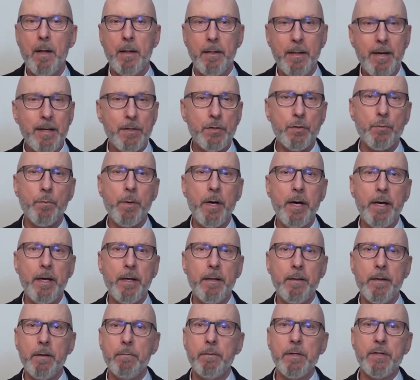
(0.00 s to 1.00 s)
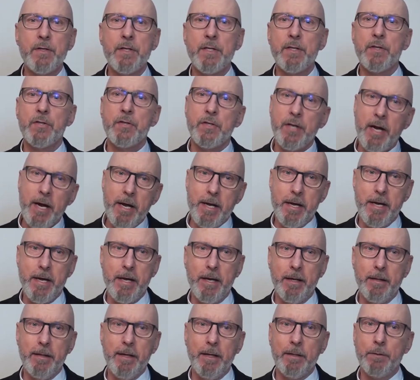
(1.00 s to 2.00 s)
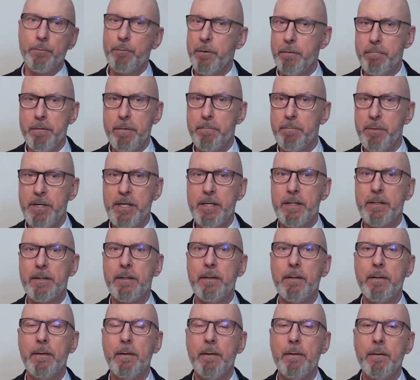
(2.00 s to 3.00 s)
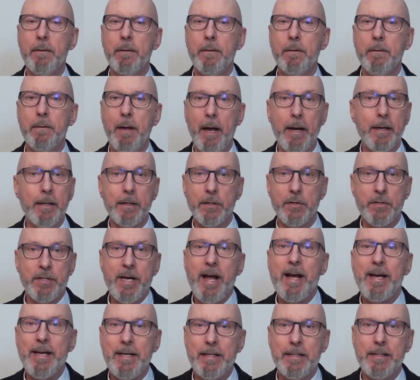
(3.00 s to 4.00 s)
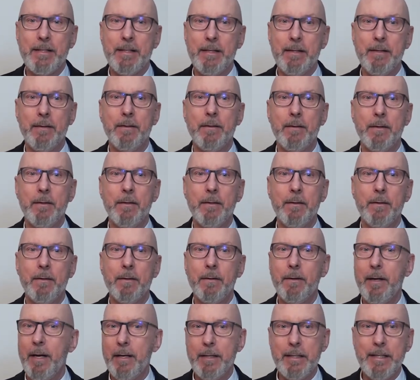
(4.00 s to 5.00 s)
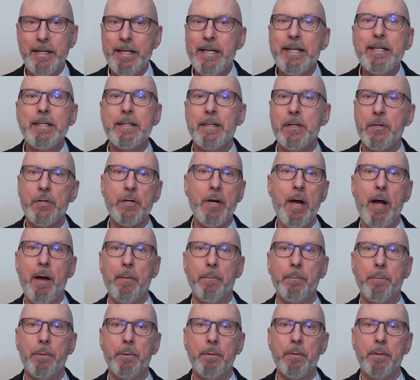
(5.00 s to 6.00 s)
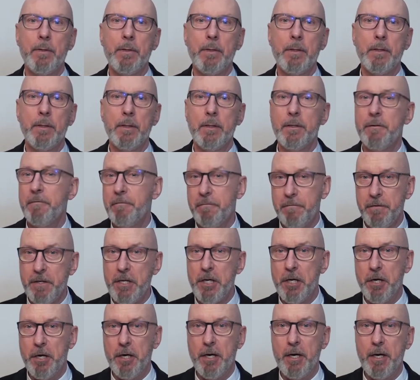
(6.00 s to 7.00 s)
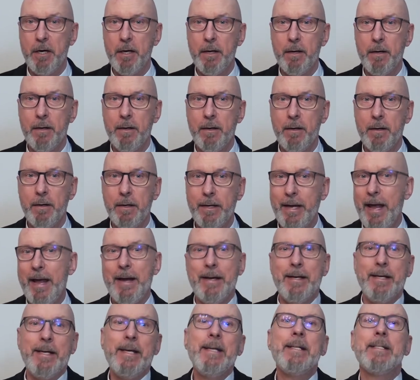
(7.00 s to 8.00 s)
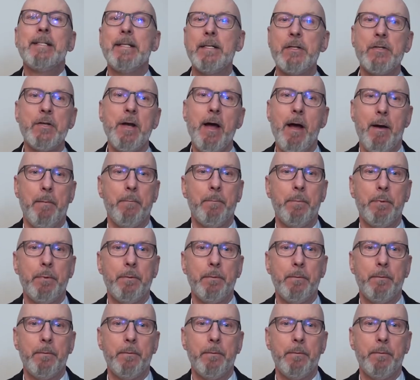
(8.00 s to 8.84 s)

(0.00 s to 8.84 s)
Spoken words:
That's why there is a saying that we repeat, anxiety can eat us up, fear can eat us up.